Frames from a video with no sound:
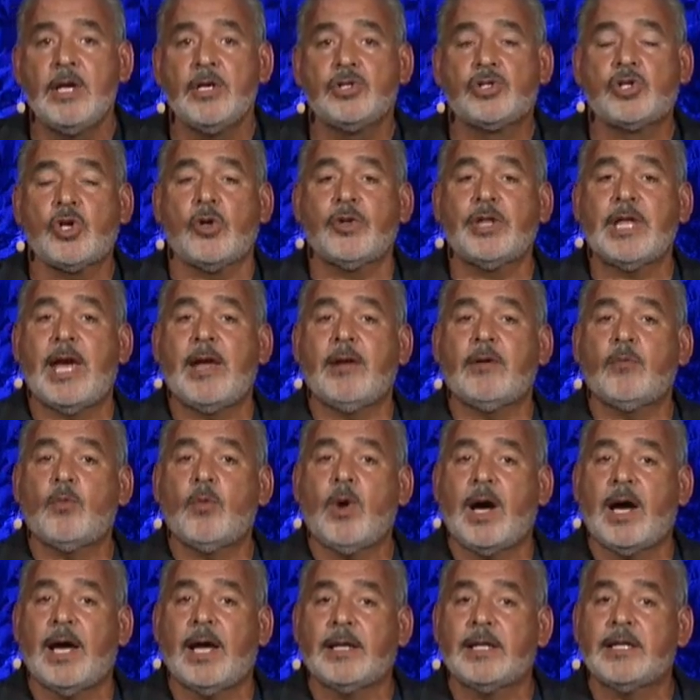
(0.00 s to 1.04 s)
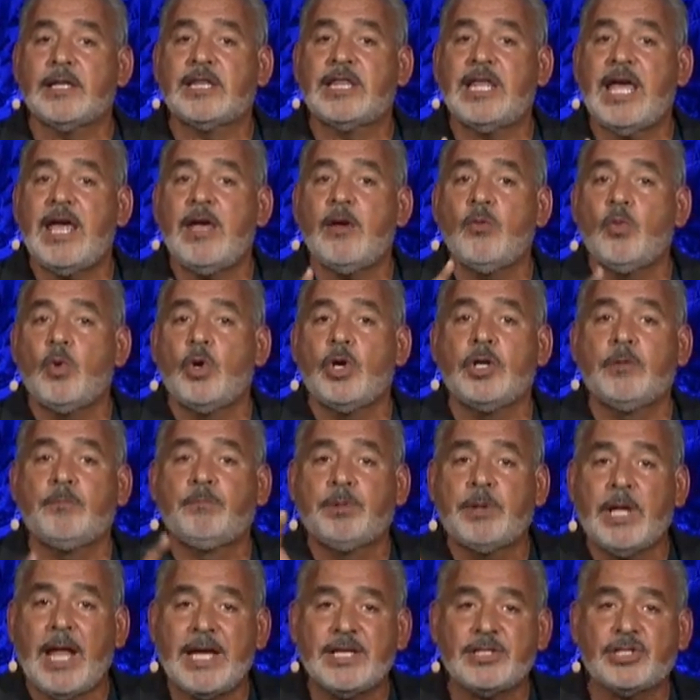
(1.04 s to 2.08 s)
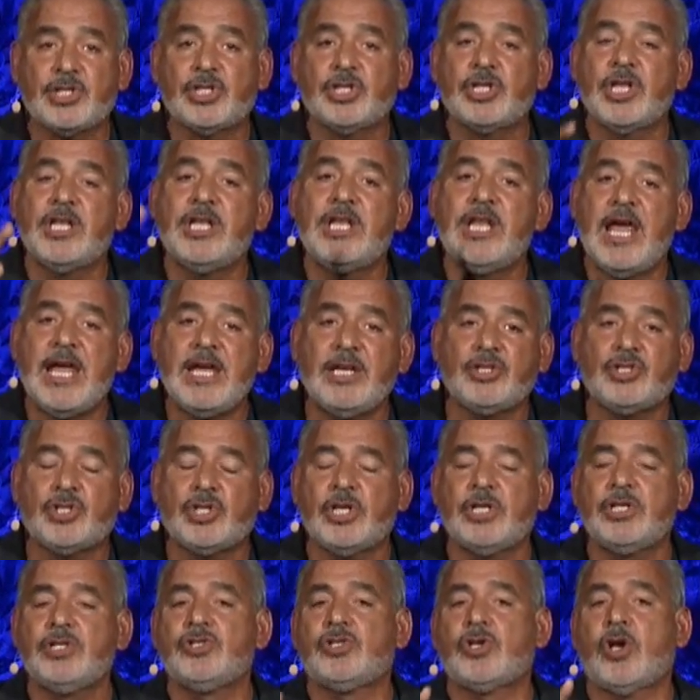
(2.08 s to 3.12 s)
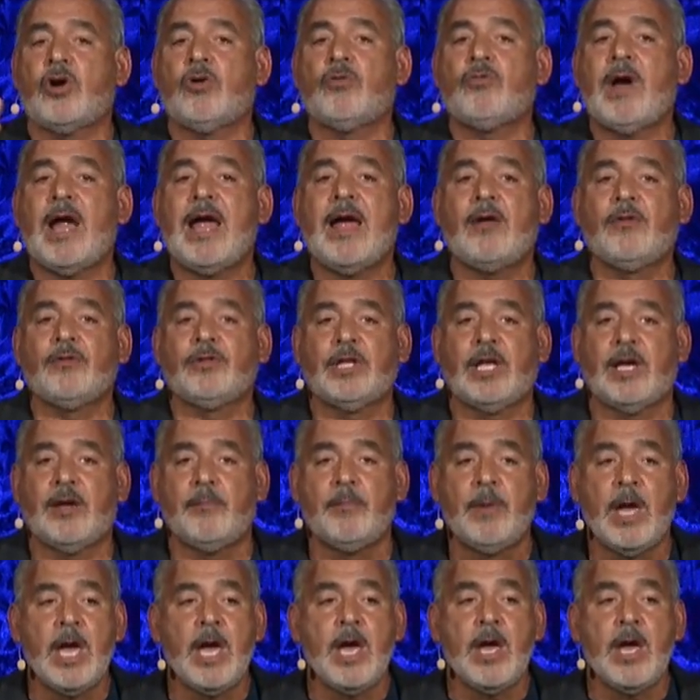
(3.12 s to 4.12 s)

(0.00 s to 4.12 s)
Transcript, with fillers: So that what? They would bless the nations around them.